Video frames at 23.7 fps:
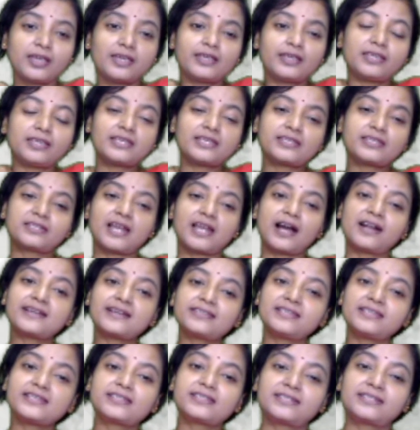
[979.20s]
He
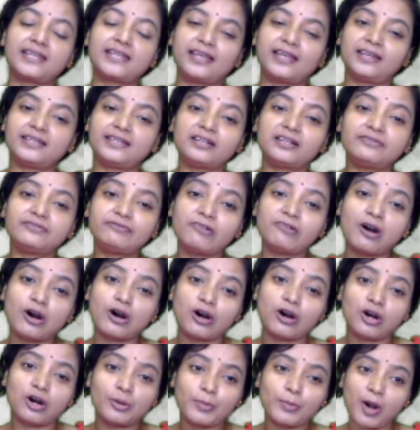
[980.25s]
starts his tale in the
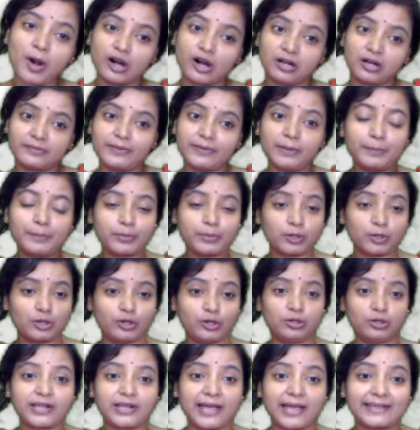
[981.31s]
form of a
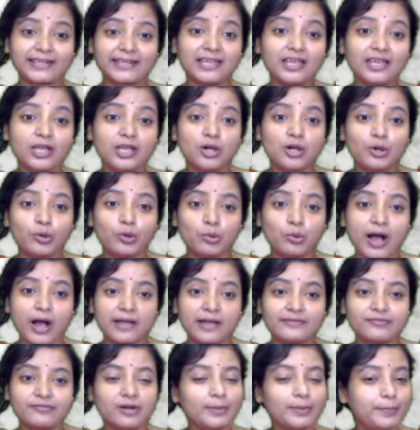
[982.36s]
prologue like a
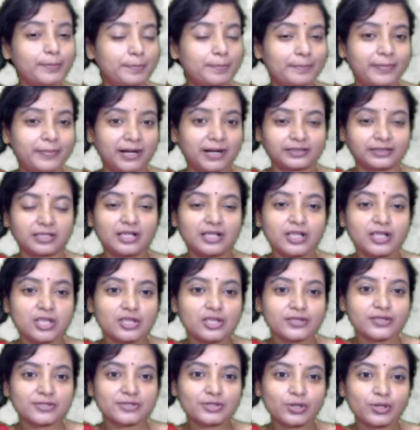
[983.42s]
wife of birth.
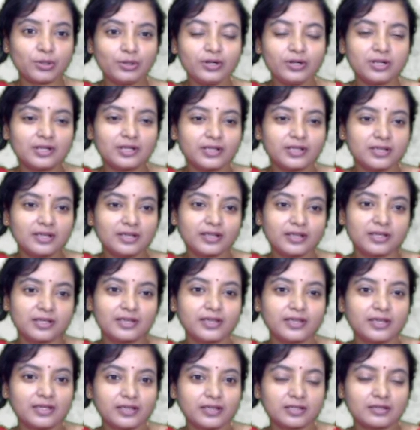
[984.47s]
So
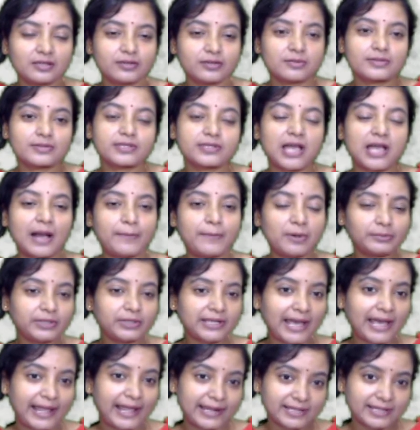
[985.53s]
some of the
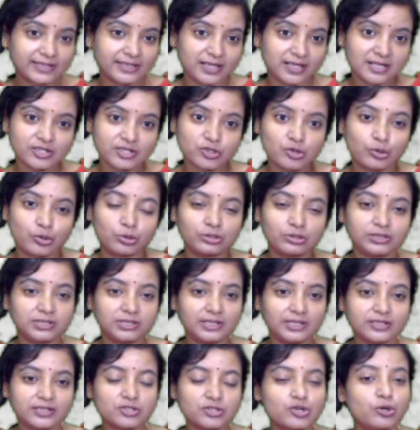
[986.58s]
characters told
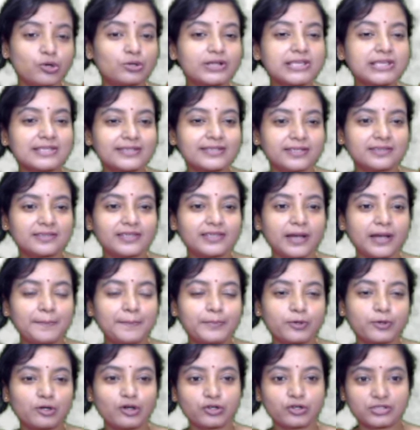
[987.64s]
their stories in the
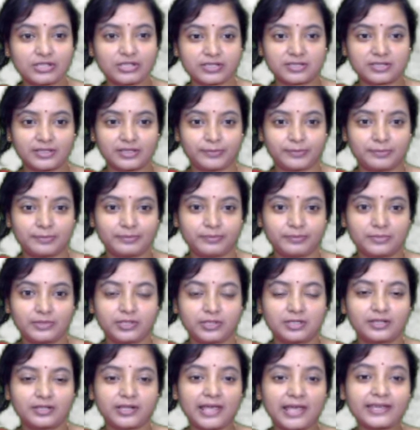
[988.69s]
prologue system,
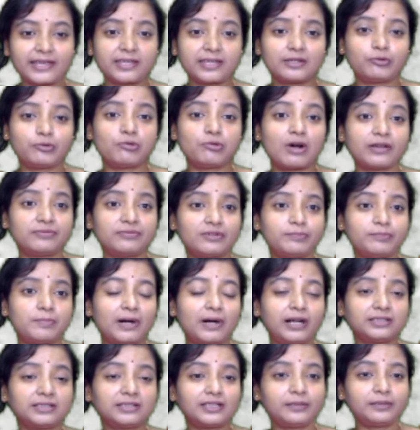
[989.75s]
like wife of
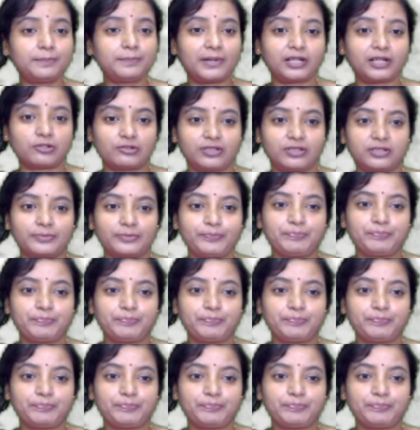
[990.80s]
birth and pardoner.